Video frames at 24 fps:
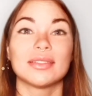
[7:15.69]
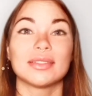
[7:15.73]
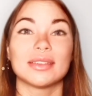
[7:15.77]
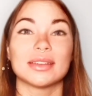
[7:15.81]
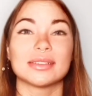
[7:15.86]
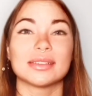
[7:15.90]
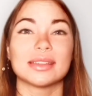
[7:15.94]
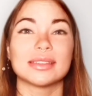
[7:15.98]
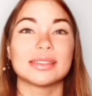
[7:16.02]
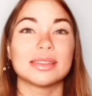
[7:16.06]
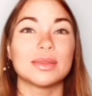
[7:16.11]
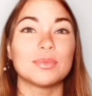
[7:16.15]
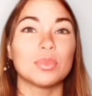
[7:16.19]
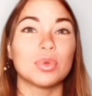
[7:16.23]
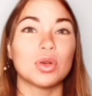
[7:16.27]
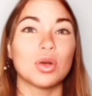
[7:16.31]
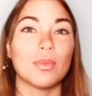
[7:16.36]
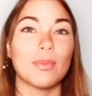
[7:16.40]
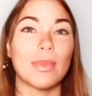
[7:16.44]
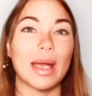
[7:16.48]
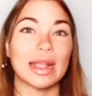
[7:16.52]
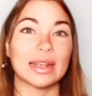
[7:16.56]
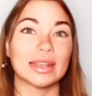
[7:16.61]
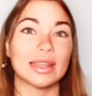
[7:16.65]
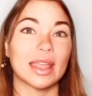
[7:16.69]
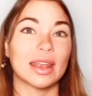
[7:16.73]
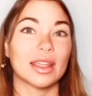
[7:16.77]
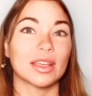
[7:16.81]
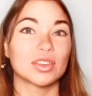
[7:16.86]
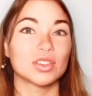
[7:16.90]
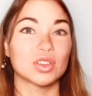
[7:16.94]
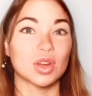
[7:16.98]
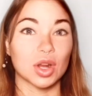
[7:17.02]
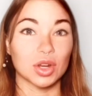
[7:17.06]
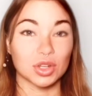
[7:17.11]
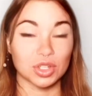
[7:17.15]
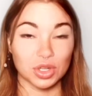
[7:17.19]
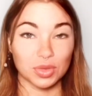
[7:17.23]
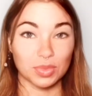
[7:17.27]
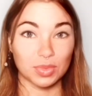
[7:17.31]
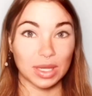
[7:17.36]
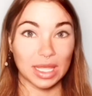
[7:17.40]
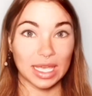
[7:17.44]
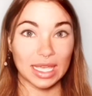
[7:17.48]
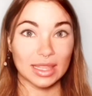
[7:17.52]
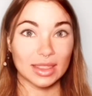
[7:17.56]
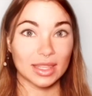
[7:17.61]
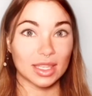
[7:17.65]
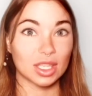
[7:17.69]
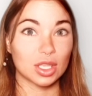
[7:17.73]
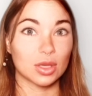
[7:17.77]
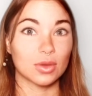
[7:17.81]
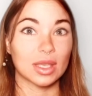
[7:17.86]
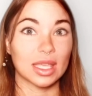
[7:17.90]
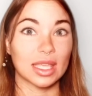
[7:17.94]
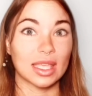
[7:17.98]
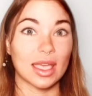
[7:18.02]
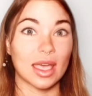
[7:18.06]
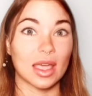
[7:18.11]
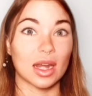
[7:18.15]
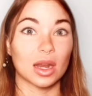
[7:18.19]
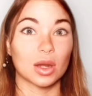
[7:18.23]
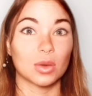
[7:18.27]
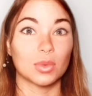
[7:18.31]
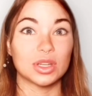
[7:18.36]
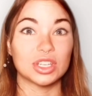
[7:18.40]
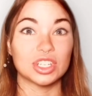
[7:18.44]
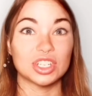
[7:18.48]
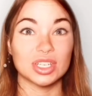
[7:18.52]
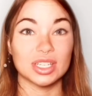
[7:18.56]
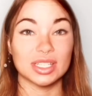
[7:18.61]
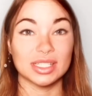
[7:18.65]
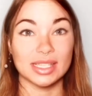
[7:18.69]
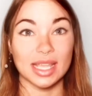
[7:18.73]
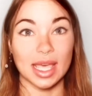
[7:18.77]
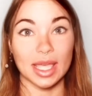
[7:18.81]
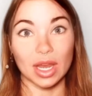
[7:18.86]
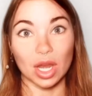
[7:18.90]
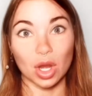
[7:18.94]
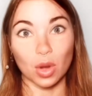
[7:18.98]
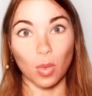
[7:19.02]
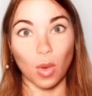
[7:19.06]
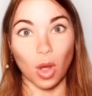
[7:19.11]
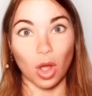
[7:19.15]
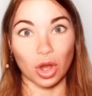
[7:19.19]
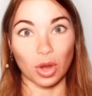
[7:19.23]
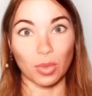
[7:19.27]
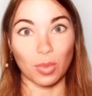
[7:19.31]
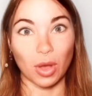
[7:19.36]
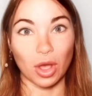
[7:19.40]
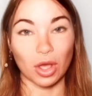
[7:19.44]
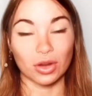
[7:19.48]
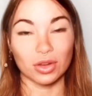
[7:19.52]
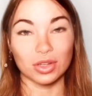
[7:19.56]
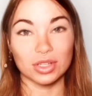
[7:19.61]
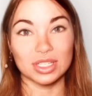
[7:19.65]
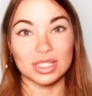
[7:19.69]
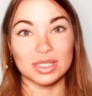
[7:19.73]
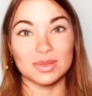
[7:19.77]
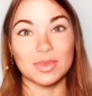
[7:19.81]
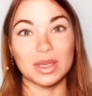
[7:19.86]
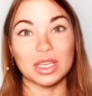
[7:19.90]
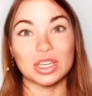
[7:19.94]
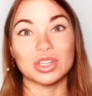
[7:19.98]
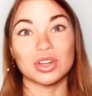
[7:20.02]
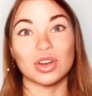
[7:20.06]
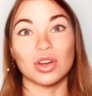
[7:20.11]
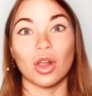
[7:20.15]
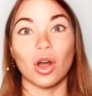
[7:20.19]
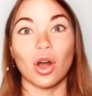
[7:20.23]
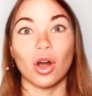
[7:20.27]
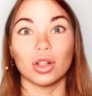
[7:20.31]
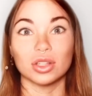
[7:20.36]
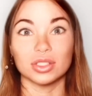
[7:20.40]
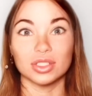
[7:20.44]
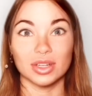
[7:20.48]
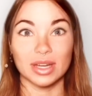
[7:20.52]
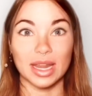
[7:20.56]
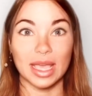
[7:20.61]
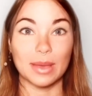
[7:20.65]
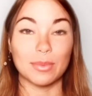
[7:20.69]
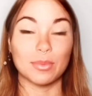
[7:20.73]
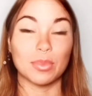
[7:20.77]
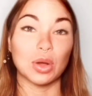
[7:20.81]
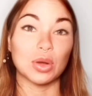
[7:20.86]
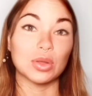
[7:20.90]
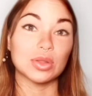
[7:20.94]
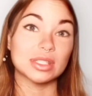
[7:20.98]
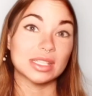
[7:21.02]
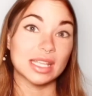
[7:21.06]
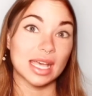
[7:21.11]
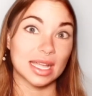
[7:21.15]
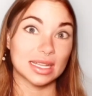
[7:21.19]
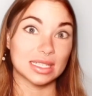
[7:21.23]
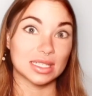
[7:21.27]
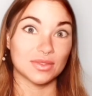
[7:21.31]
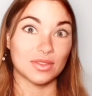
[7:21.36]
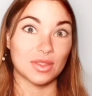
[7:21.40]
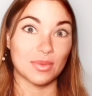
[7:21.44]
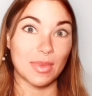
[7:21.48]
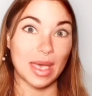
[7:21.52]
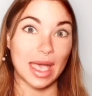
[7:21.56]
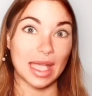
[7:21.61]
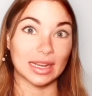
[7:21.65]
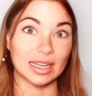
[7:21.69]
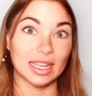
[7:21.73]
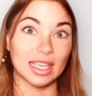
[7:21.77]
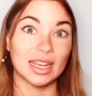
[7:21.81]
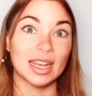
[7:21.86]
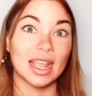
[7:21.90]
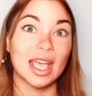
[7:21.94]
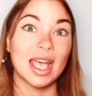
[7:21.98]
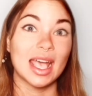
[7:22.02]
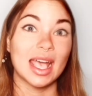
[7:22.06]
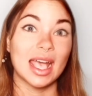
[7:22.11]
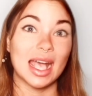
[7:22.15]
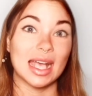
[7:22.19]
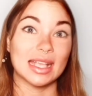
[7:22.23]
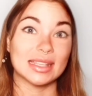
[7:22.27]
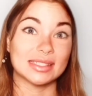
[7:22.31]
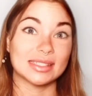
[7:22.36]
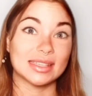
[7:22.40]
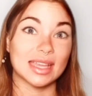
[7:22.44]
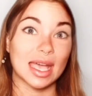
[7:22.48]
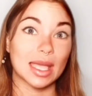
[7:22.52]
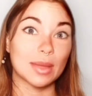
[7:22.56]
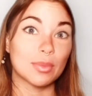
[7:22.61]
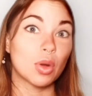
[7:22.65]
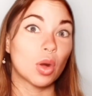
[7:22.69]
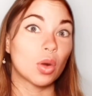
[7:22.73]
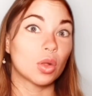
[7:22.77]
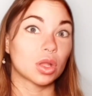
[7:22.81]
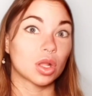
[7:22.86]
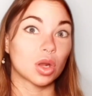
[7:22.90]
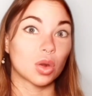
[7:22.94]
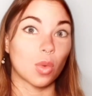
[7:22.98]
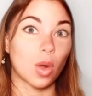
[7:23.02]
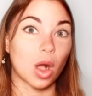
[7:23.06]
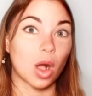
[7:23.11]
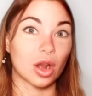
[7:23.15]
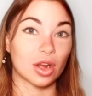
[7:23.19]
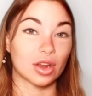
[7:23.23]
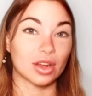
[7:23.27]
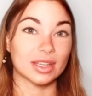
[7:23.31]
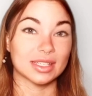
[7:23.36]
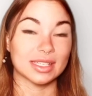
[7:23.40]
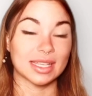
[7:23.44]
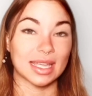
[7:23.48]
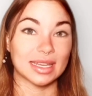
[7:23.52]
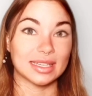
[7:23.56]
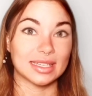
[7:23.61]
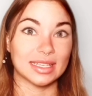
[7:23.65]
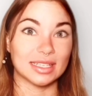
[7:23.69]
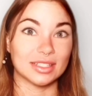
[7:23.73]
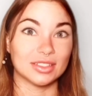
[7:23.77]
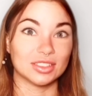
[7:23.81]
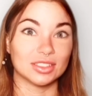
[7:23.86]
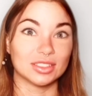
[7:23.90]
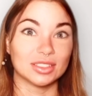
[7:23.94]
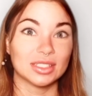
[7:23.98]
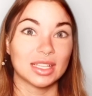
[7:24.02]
There's a simple magnetic charger plate that you can get on which to set your water bottle. Just make sure to alternate both sides of the magnet, as dipolar water is ideal.